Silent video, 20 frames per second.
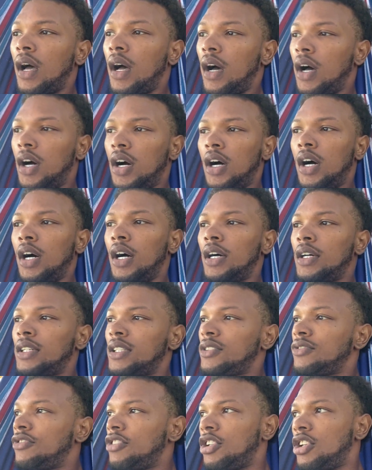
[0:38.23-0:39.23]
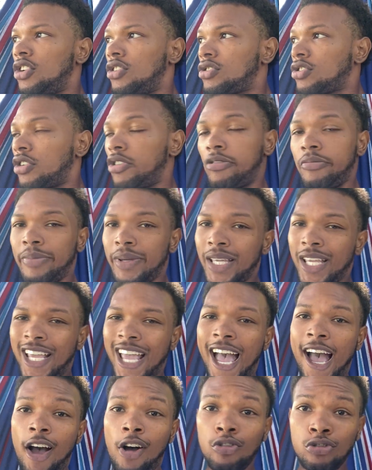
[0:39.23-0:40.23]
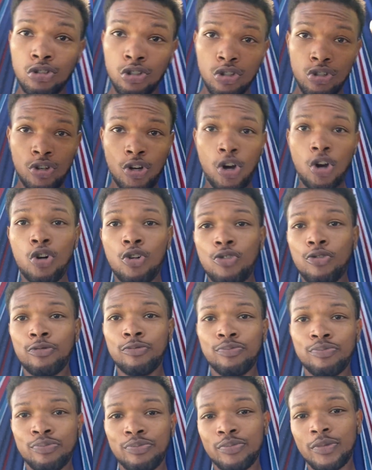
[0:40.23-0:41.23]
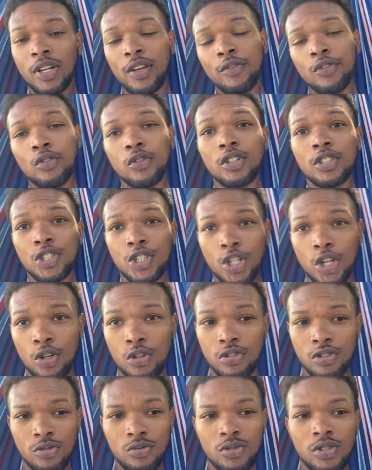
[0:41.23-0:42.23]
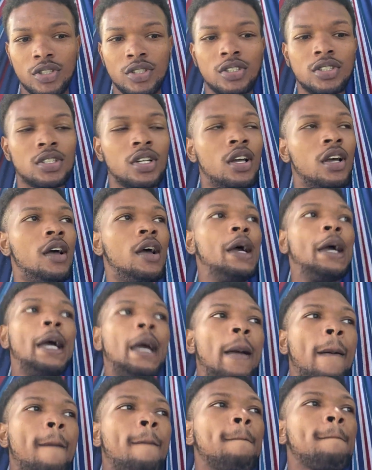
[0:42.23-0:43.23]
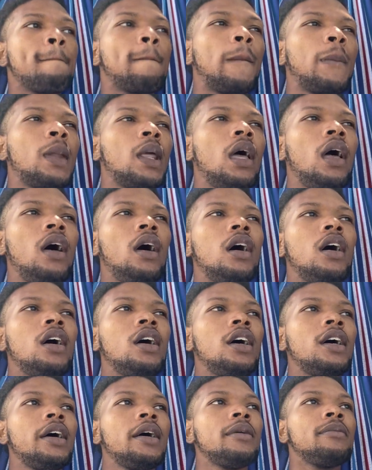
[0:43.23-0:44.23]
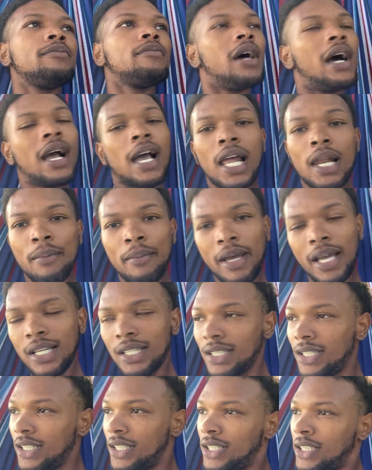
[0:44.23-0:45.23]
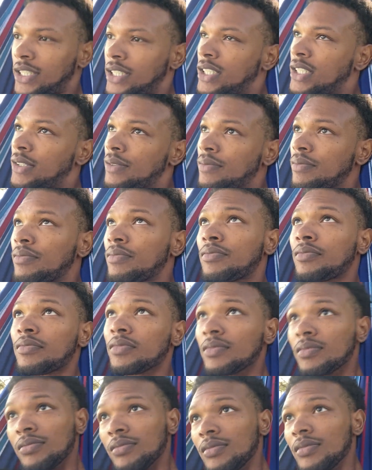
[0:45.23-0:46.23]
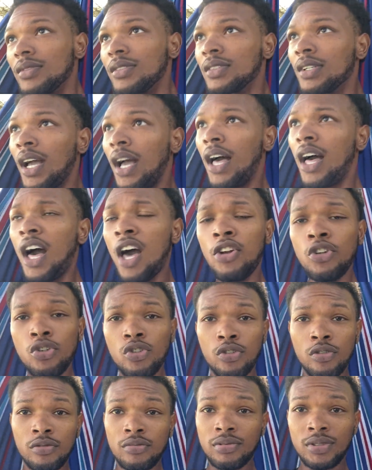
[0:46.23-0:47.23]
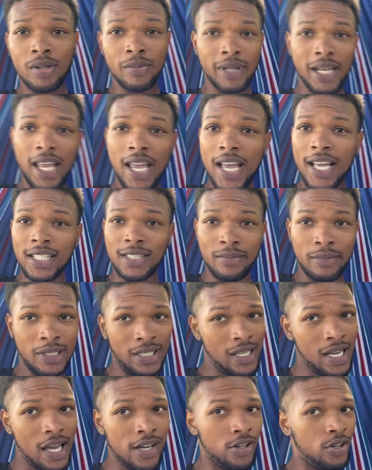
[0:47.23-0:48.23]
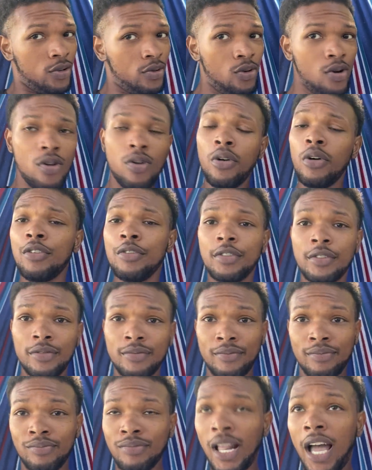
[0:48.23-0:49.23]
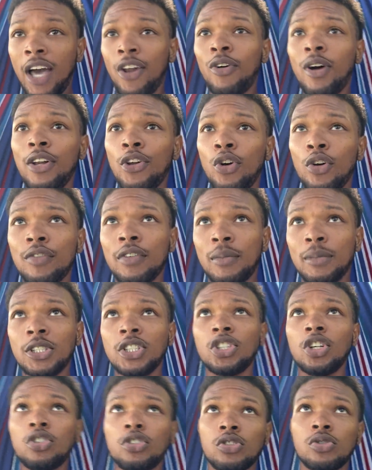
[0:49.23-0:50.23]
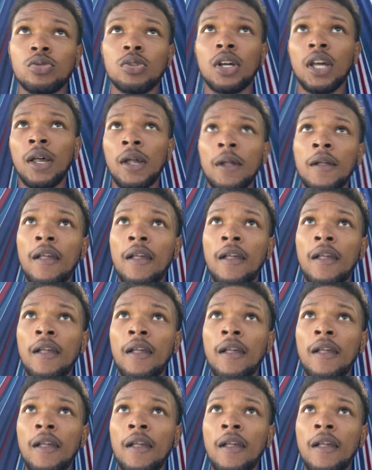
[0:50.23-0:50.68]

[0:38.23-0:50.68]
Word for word: uh this video is gonna be how to know if you are chosen one uh i got a message how do you somebody asked me how do you know if, how do i know if i'm a chosen one